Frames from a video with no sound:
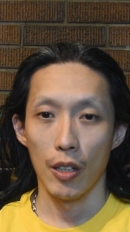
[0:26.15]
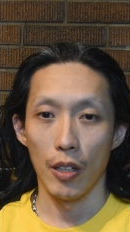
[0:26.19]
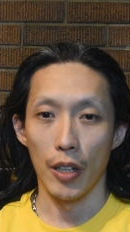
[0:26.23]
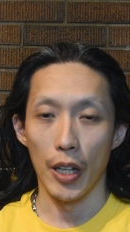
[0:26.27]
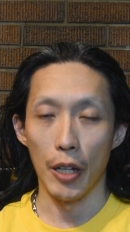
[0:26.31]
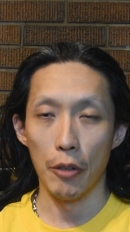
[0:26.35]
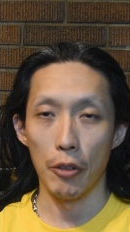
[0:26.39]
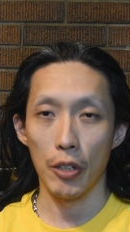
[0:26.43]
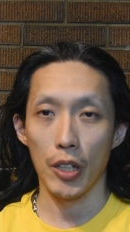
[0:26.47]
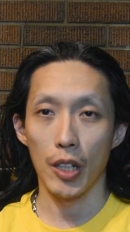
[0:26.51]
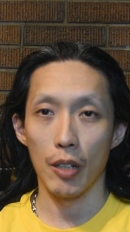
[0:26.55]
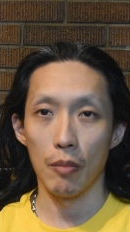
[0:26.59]

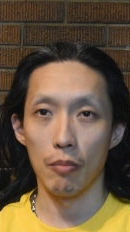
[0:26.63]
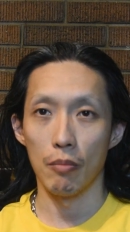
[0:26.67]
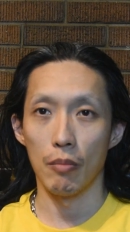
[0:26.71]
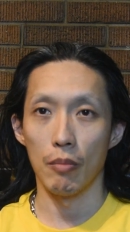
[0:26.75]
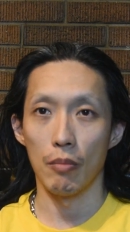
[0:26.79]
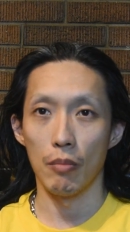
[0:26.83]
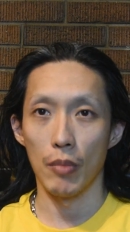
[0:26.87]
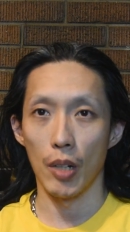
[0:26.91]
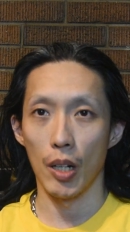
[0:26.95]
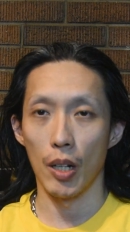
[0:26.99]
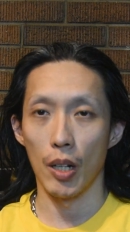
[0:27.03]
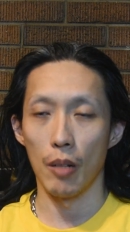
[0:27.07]
Eric
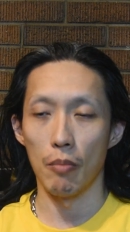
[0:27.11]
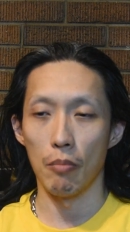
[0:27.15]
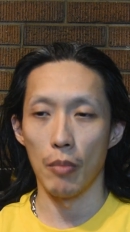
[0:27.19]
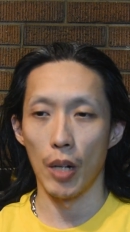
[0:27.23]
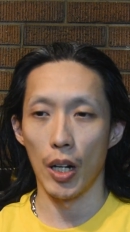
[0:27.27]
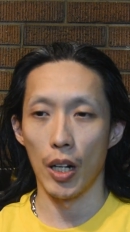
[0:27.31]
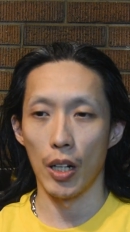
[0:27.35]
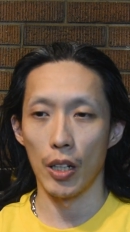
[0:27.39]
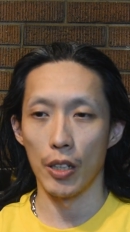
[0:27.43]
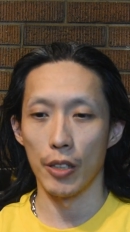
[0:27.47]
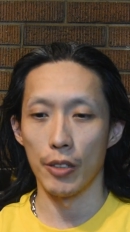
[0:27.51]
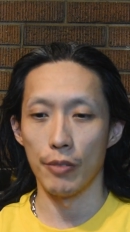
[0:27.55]
and
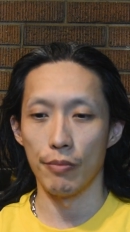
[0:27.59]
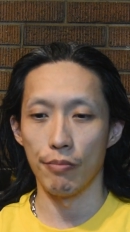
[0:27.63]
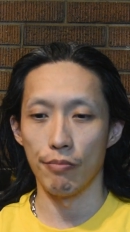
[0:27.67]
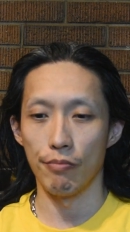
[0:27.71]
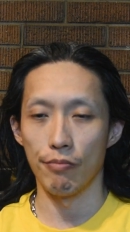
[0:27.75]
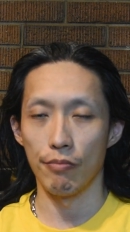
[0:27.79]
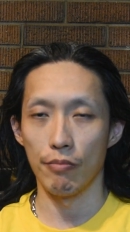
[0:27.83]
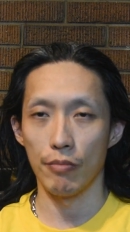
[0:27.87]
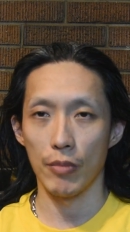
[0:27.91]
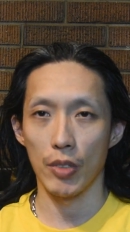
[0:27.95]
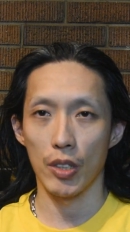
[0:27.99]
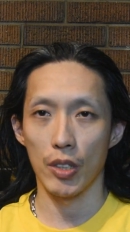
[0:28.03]
my
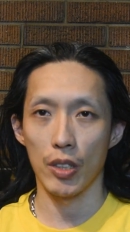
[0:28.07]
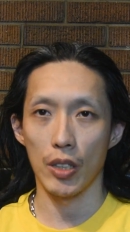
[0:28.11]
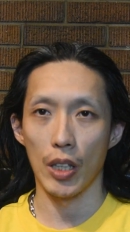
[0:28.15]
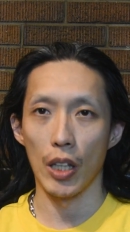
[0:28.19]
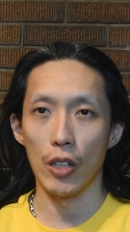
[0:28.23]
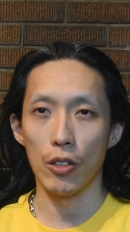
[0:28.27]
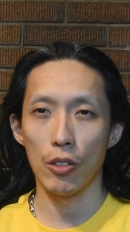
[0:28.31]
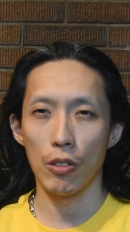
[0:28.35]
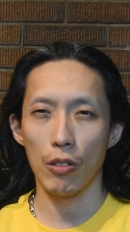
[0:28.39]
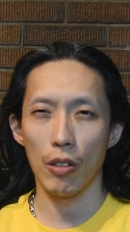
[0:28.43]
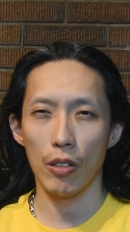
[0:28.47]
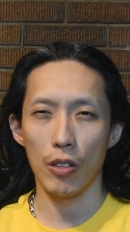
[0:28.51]

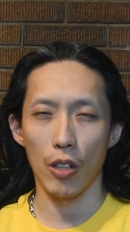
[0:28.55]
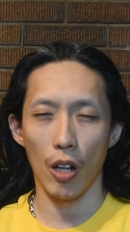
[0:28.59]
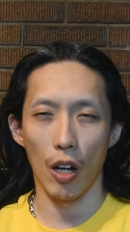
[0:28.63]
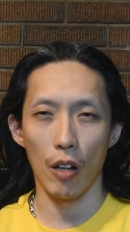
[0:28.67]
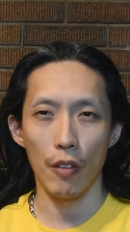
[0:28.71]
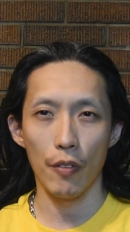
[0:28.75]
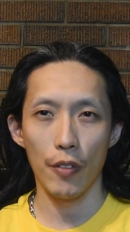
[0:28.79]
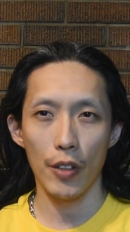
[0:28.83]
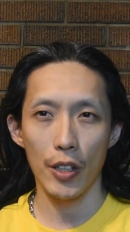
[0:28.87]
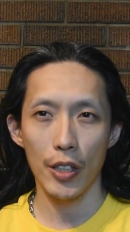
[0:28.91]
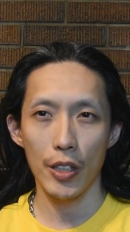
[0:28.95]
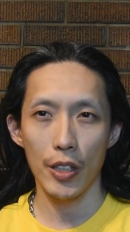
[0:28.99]
schedule
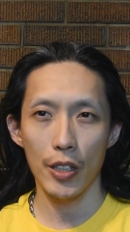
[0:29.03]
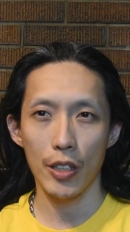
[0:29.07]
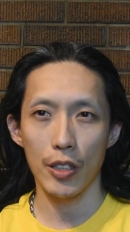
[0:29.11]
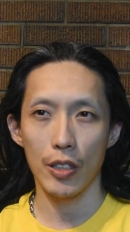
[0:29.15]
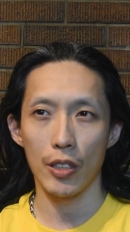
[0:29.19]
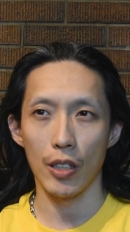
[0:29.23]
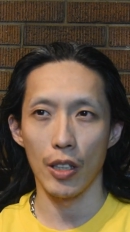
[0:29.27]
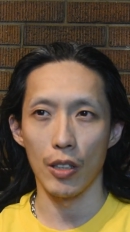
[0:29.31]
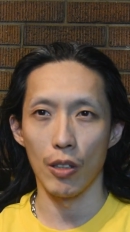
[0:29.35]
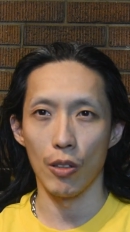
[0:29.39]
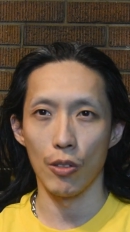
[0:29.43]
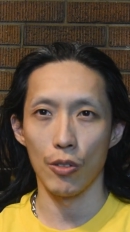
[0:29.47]

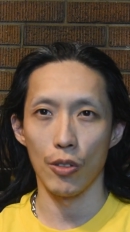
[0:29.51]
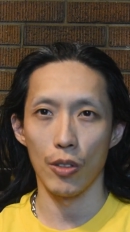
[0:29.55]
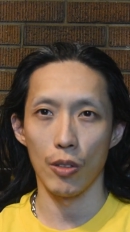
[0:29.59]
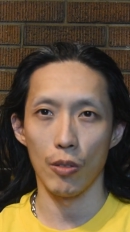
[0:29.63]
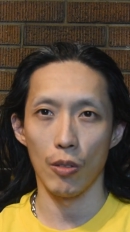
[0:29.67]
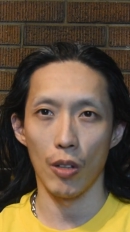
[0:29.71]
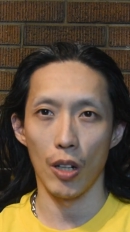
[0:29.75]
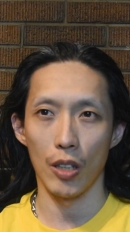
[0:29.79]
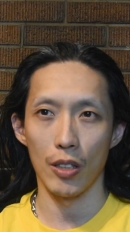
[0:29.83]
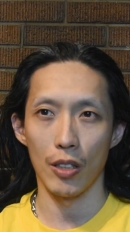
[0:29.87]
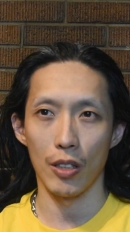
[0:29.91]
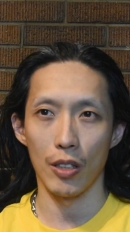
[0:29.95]
conflict, and also there
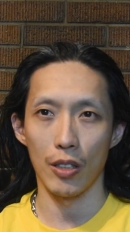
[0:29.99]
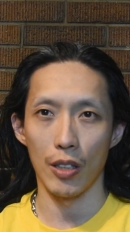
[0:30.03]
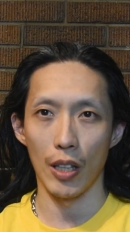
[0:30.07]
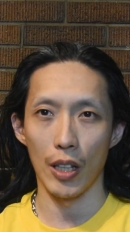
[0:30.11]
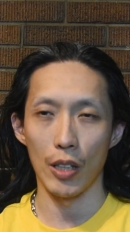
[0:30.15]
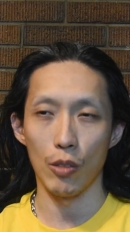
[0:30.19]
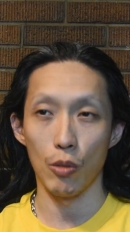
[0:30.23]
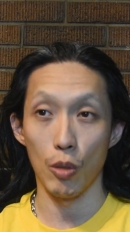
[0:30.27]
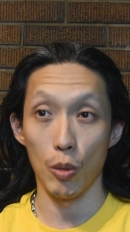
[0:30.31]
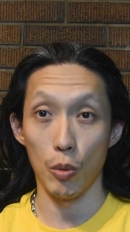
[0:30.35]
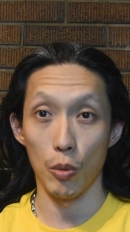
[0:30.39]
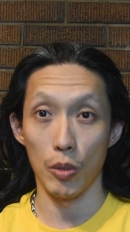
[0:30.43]
were on the
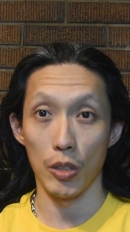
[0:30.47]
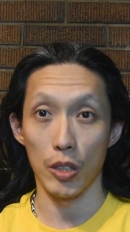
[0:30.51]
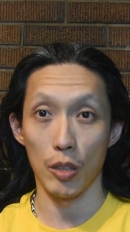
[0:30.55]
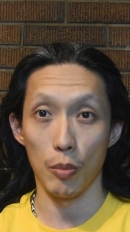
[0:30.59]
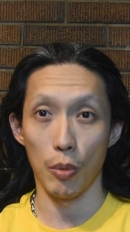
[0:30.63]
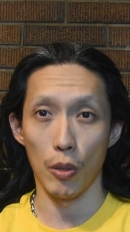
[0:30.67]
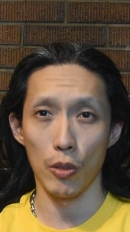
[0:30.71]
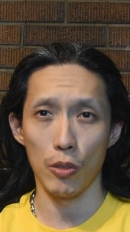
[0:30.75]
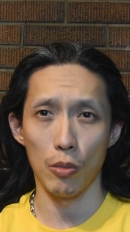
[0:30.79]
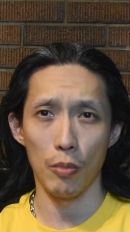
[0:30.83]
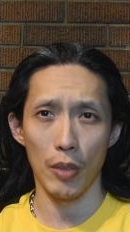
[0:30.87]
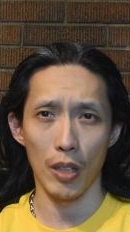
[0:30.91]
days where we were
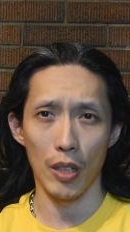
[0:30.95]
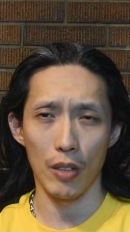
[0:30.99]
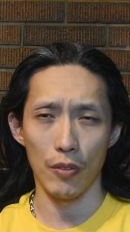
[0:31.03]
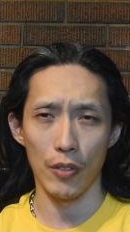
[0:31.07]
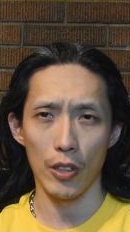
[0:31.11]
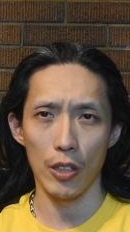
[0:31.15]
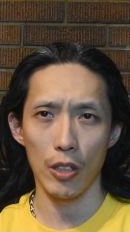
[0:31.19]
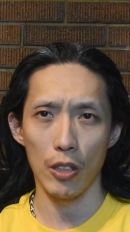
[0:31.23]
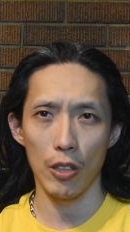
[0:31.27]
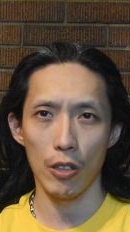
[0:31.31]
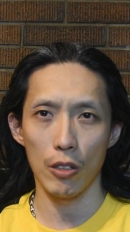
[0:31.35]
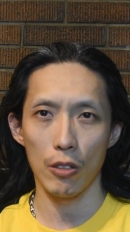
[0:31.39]
supposed to make
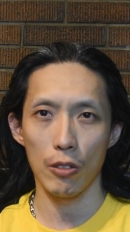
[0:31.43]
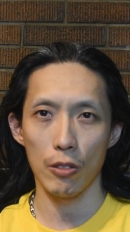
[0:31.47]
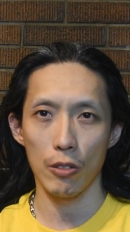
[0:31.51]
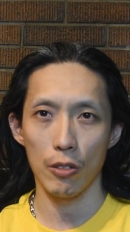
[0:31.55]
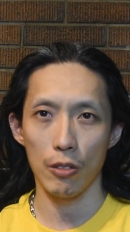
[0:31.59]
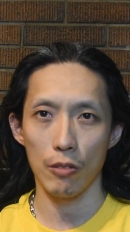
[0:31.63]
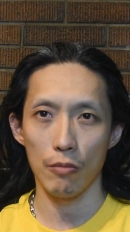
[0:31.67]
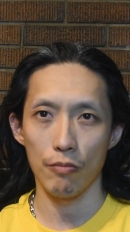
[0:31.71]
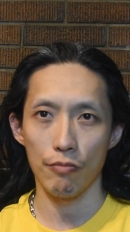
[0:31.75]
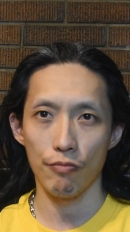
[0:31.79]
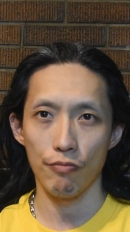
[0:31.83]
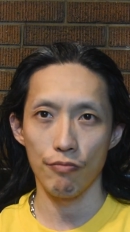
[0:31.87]

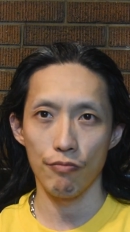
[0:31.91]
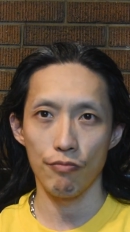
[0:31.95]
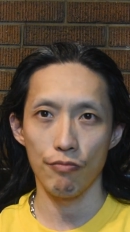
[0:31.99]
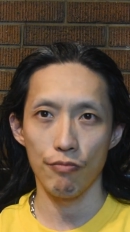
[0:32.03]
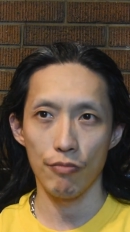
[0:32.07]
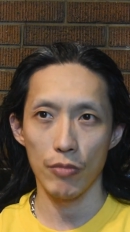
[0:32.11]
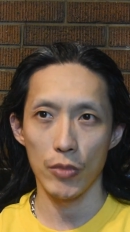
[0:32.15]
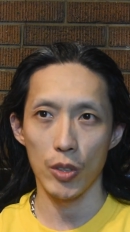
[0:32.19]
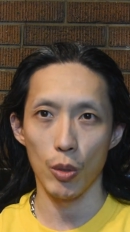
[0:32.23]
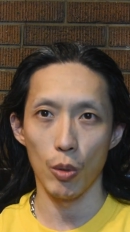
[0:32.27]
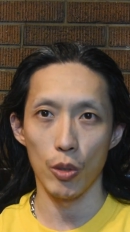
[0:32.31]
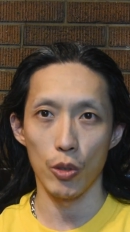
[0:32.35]
videos,
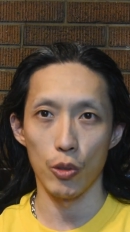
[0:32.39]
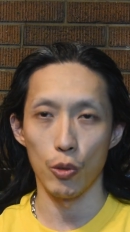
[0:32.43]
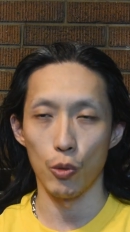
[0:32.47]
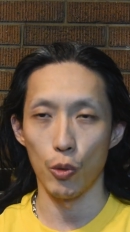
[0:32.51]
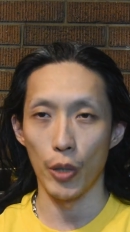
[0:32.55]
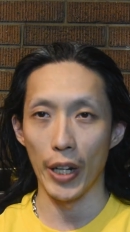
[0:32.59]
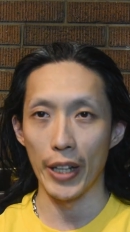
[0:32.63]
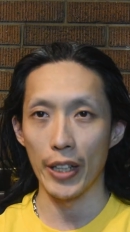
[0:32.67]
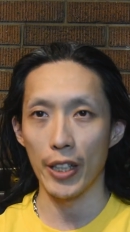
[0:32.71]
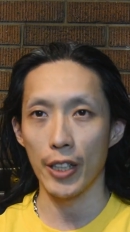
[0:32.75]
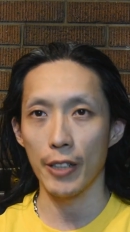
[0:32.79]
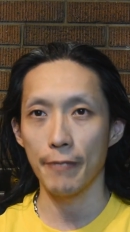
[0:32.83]
so it was
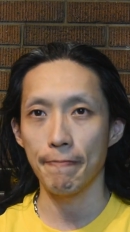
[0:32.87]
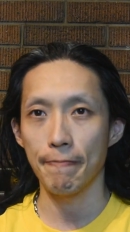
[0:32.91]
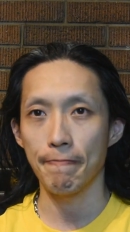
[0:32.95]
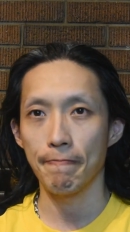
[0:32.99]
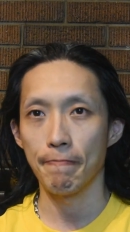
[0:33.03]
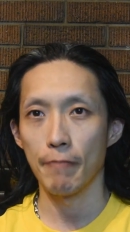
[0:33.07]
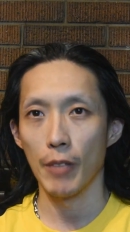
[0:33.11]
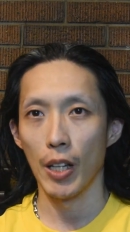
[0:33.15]
raining,